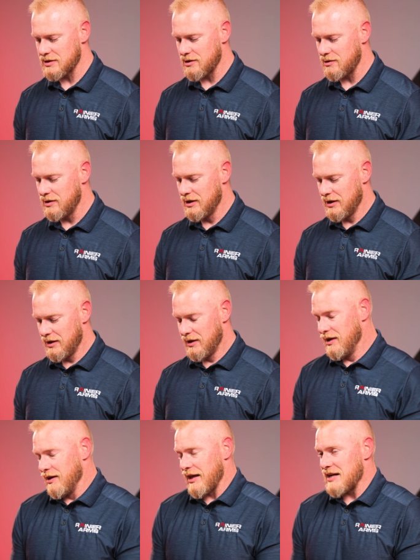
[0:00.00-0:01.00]
So
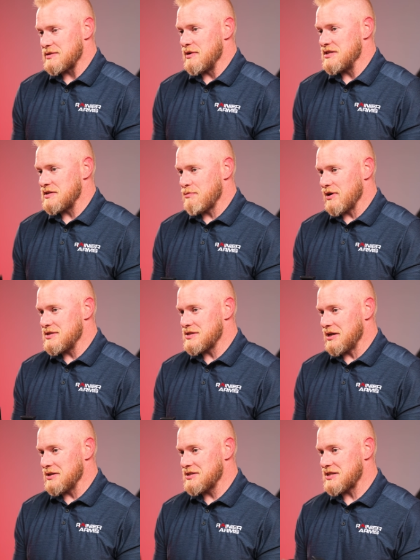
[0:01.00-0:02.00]
that to me is a pretty
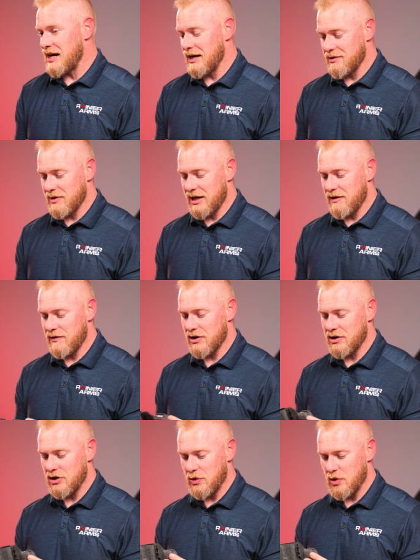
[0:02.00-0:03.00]
solid sign, right? If you're
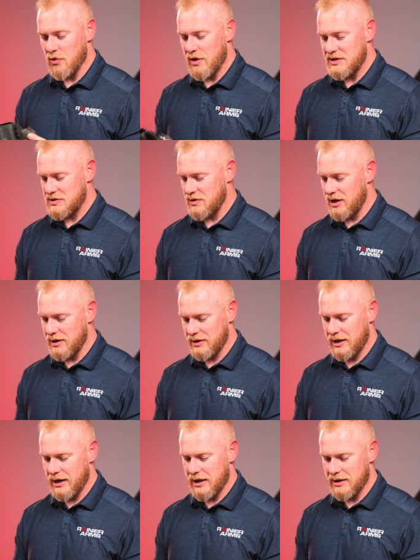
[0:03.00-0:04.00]
going to go to a restaurant
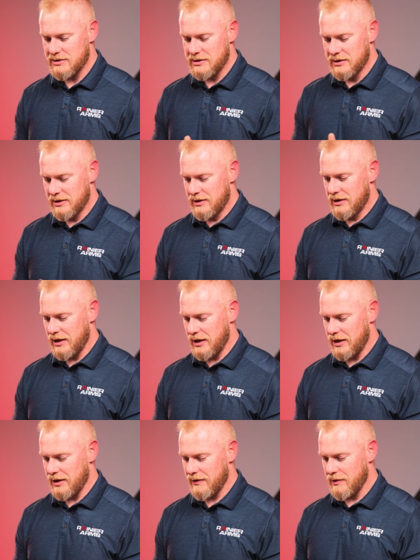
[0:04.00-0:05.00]
and
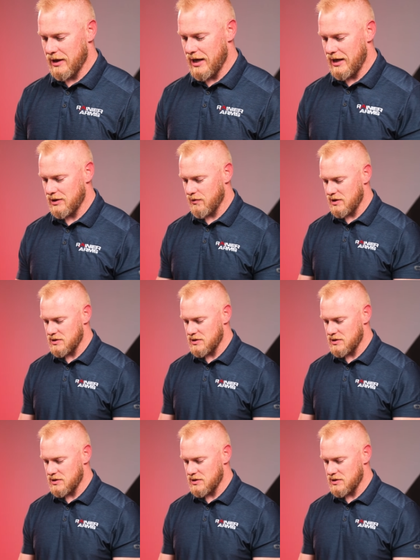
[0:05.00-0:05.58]
the guy at the